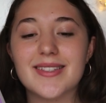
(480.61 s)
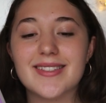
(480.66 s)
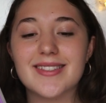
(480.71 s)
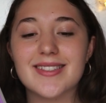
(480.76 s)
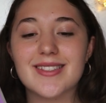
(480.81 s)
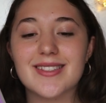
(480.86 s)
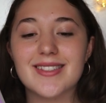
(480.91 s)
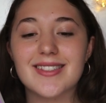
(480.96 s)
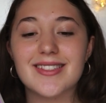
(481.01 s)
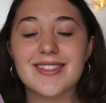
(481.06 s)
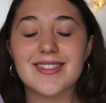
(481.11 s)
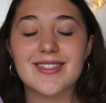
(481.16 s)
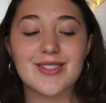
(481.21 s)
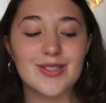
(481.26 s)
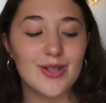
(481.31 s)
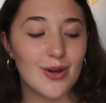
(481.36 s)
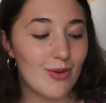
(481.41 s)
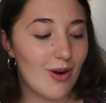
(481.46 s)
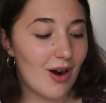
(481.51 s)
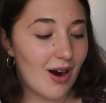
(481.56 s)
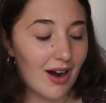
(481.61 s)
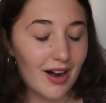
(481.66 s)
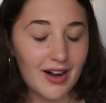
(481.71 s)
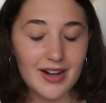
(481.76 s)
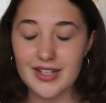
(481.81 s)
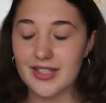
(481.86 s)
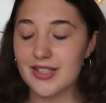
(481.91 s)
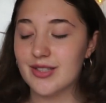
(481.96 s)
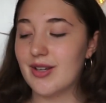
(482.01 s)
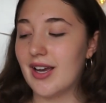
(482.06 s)
so
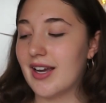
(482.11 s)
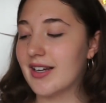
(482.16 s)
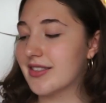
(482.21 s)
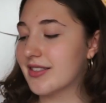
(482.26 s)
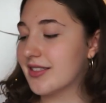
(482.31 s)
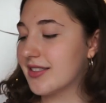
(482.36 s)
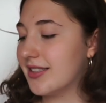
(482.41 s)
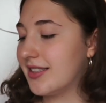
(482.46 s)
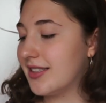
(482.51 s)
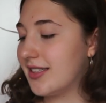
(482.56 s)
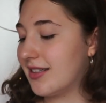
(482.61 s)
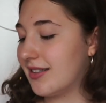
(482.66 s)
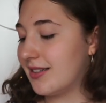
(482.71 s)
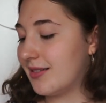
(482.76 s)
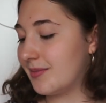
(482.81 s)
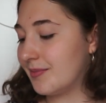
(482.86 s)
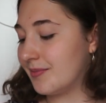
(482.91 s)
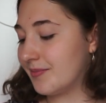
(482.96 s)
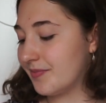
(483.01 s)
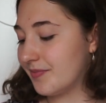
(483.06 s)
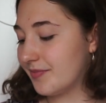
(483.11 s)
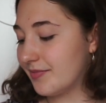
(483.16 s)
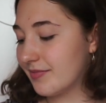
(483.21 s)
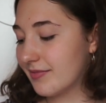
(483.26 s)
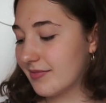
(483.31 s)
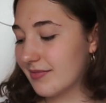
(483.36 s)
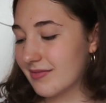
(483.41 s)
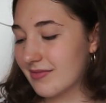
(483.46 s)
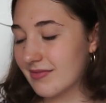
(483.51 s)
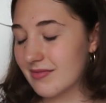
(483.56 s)
hard to actually
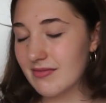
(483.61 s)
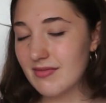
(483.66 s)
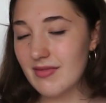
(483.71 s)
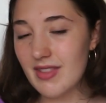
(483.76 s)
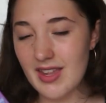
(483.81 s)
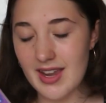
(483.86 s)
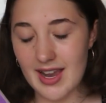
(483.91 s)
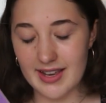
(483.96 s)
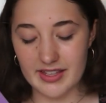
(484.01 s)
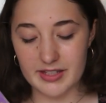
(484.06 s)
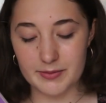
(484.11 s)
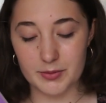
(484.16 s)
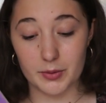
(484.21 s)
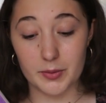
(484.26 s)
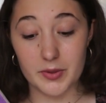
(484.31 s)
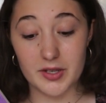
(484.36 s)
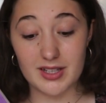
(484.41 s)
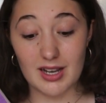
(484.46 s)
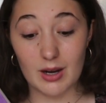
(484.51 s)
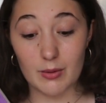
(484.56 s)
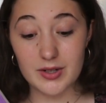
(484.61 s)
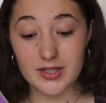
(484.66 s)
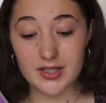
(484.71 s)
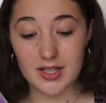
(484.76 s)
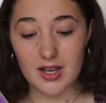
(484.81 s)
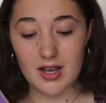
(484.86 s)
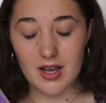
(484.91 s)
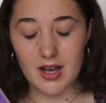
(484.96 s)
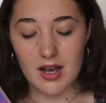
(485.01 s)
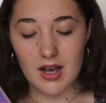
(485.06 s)
get this book, because
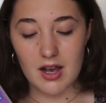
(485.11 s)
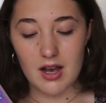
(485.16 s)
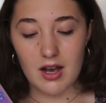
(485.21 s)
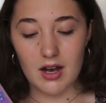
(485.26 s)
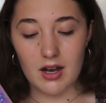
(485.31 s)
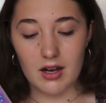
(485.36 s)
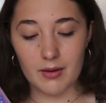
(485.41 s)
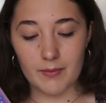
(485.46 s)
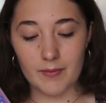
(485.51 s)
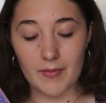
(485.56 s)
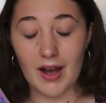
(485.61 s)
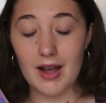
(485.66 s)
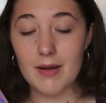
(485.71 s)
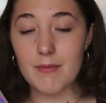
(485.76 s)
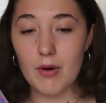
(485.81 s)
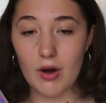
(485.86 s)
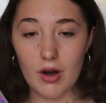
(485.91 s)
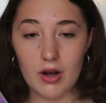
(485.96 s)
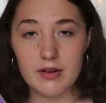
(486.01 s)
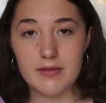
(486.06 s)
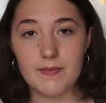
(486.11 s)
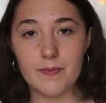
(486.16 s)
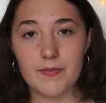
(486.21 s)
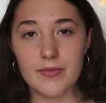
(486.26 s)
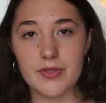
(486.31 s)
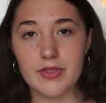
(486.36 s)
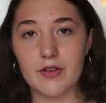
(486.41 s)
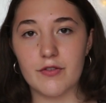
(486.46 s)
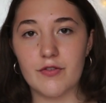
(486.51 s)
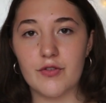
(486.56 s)
I bought
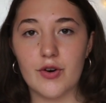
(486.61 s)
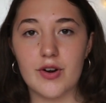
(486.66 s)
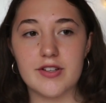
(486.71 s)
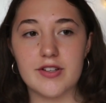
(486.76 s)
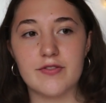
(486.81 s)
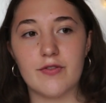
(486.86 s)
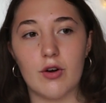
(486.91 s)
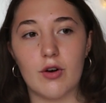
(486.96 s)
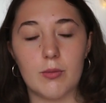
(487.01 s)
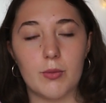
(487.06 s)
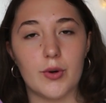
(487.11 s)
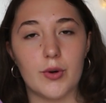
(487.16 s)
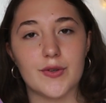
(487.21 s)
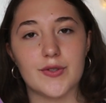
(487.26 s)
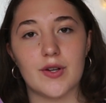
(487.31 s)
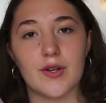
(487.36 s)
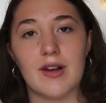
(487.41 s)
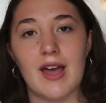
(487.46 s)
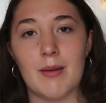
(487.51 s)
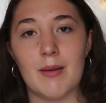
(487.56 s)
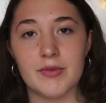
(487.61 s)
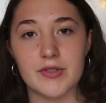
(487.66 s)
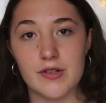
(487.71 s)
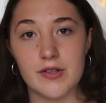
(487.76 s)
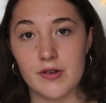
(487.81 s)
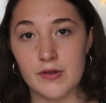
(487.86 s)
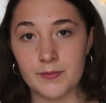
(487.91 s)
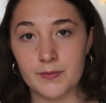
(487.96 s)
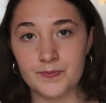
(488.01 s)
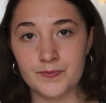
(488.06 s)
the first 4 books on
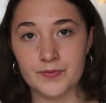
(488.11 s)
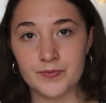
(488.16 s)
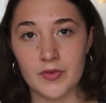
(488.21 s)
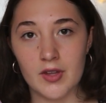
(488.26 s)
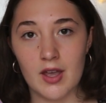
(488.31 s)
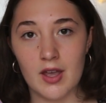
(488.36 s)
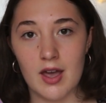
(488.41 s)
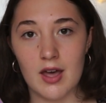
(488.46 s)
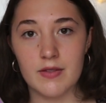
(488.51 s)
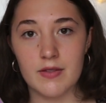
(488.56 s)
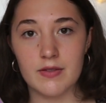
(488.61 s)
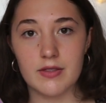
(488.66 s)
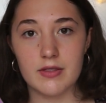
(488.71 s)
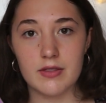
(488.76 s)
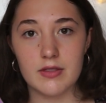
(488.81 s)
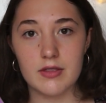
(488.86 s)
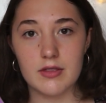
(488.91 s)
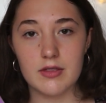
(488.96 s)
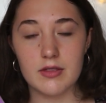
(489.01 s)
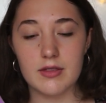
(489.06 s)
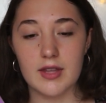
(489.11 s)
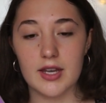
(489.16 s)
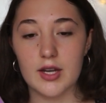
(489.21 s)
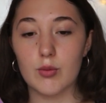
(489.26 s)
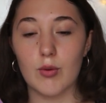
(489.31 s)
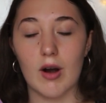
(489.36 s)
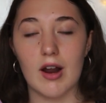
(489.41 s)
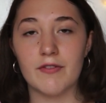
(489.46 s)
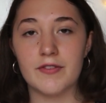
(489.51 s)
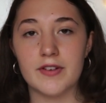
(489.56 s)
Amazon, and they
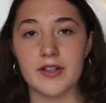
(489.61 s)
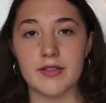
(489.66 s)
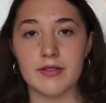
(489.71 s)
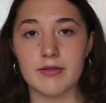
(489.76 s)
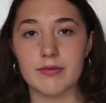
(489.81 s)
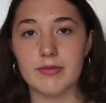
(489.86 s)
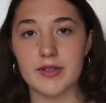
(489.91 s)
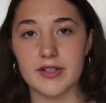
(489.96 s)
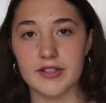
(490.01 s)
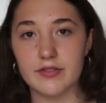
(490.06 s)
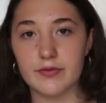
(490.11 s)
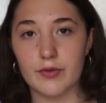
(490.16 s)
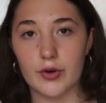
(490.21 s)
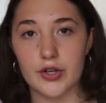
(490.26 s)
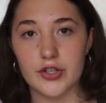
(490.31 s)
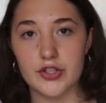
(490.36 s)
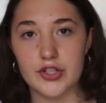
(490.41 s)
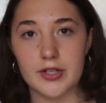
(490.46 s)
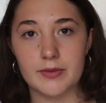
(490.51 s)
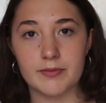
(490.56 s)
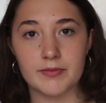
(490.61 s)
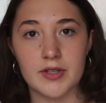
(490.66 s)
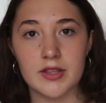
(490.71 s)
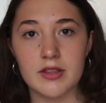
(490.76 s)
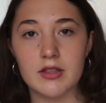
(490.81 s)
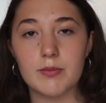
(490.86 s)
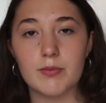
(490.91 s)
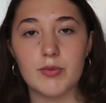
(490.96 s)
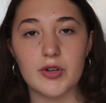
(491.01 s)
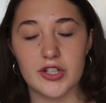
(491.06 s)
arrived in this version, in
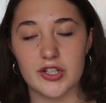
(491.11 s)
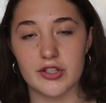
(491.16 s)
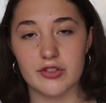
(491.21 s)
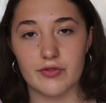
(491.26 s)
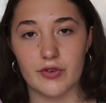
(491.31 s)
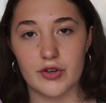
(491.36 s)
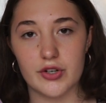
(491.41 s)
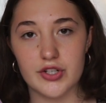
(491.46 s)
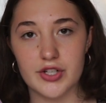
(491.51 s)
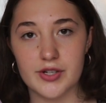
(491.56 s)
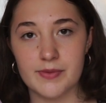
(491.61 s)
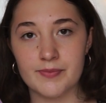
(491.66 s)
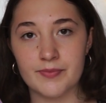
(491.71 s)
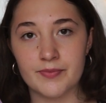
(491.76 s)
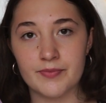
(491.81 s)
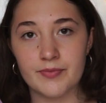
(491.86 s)
the British version.